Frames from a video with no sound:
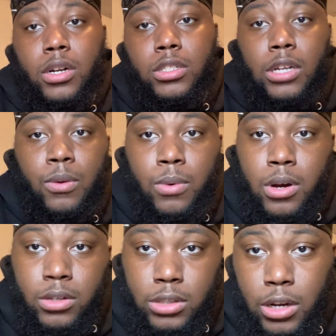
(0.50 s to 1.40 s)

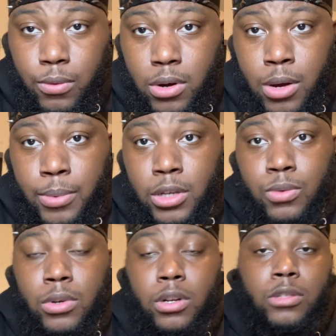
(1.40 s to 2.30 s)
Shalom, Shalom,
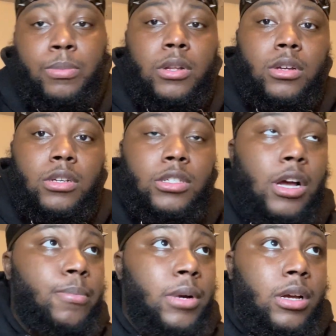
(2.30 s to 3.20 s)
Israel is brother
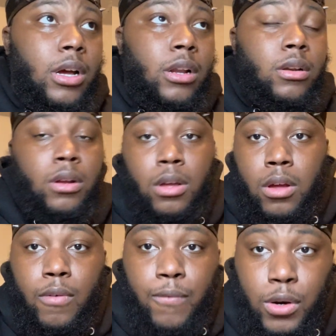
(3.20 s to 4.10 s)
Kazak Magan.
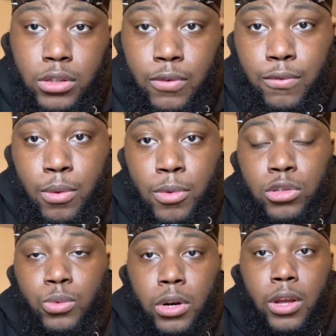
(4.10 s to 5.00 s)
First and
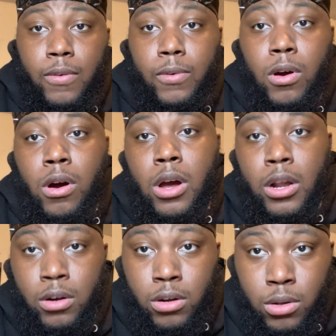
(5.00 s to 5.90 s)
foremost, want to give all
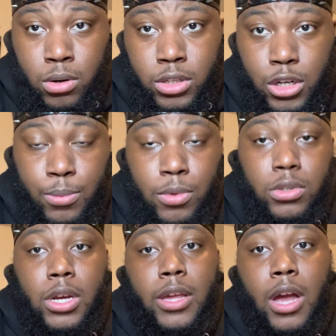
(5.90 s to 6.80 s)
honor and glory to the
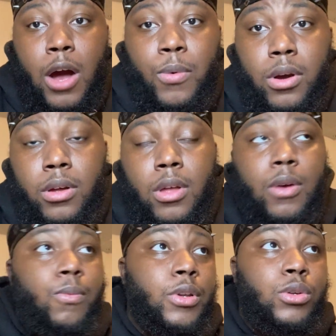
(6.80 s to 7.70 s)
Most High Yahweh.
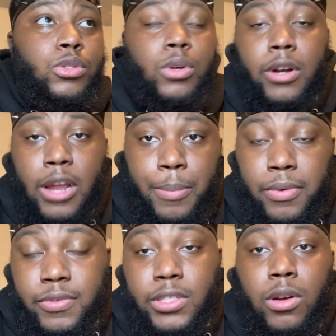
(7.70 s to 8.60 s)
We do so in the name
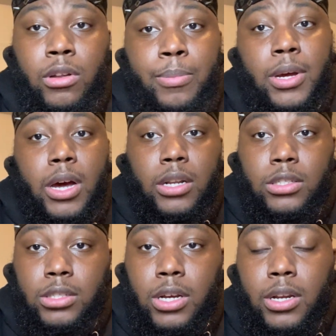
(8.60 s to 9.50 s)
of His only begotten
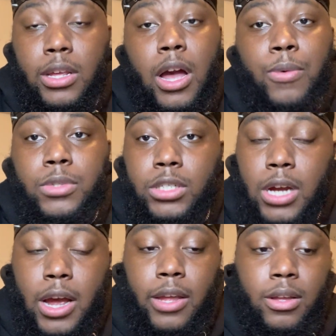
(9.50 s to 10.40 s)
Son, Yahweh
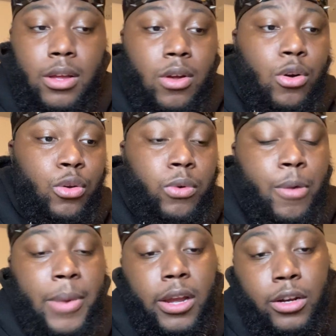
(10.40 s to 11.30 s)
Shai, who the
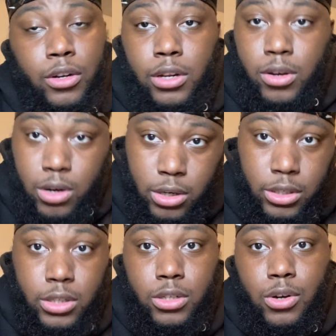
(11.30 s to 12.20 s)
world may ignorantly call
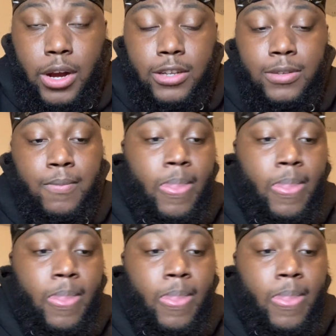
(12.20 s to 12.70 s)
Jesus Christ.